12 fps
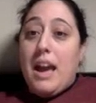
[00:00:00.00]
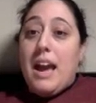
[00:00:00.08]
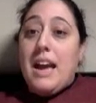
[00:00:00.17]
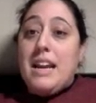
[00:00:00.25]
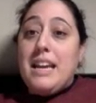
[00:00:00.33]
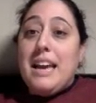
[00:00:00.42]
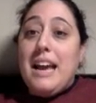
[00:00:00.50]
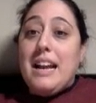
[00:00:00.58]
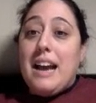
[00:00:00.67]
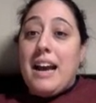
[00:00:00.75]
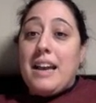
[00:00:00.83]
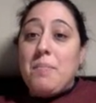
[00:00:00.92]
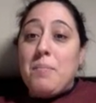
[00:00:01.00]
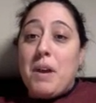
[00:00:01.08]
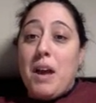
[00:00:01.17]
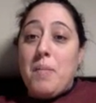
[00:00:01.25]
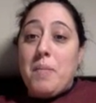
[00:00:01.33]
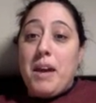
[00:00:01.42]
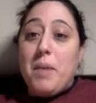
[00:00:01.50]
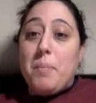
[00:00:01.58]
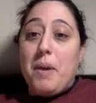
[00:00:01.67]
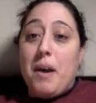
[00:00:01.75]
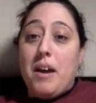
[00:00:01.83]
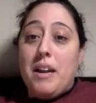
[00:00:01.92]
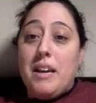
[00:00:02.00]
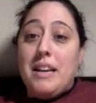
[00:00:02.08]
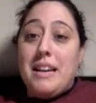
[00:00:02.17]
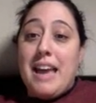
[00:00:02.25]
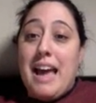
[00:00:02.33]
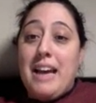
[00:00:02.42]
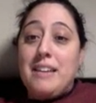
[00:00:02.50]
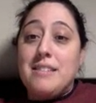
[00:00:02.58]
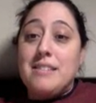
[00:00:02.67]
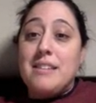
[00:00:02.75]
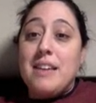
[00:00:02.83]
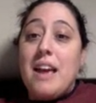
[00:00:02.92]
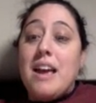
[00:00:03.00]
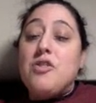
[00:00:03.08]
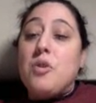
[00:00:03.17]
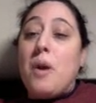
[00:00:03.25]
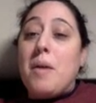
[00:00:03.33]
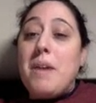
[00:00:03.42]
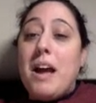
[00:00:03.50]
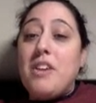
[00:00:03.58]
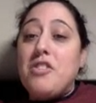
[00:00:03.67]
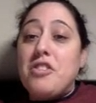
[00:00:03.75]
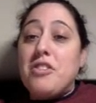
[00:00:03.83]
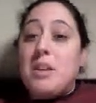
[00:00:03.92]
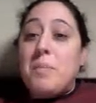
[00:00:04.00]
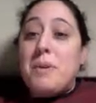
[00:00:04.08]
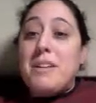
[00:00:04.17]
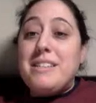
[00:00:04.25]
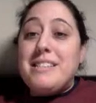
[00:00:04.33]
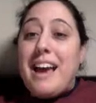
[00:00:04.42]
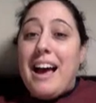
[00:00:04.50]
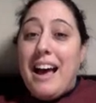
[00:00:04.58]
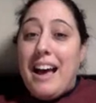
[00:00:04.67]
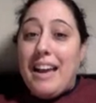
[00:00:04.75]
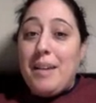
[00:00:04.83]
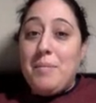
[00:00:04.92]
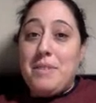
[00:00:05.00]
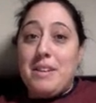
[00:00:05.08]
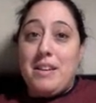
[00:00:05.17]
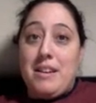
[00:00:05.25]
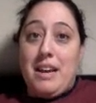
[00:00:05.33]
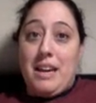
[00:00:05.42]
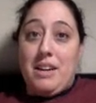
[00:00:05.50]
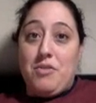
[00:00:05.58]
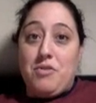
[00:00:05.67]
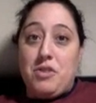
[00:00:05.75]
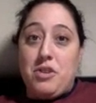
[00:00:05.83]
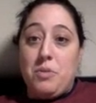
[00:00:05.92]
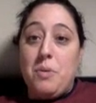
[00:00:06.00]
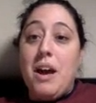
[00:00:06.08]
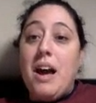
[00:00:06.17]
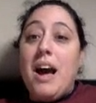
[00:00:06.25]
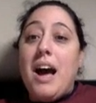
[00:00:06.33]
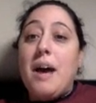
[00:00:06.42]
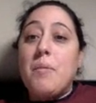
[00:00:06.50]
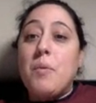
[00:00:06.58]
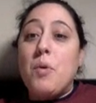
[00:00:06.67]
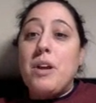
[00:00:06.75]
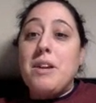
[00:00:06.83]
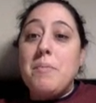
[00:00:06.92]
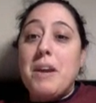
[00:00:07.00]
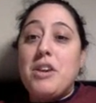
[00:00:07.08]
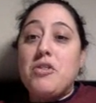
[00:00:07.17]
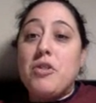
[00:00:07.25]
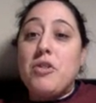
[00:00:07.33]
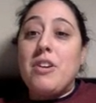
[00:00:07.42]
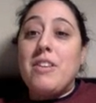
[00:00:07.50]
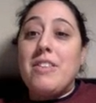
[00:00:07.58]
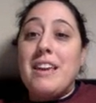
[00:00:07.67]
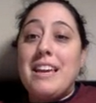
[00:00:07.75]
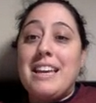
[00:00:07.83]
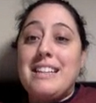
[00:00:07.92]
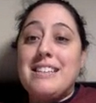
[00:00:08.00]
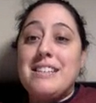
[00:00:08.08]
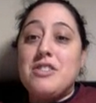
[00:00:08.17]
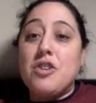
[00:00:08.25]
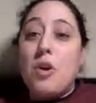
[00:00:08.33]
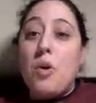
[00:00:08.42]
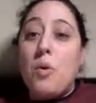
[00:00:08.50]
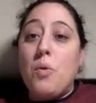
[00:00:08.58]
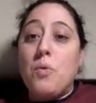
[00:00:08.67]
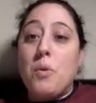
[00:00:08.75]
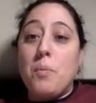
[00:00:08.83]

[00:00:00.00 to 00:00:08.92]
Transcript: And again, I'm coming up on an x. So I'm not just going to put times negative 2. I'm going to make sure it gets its own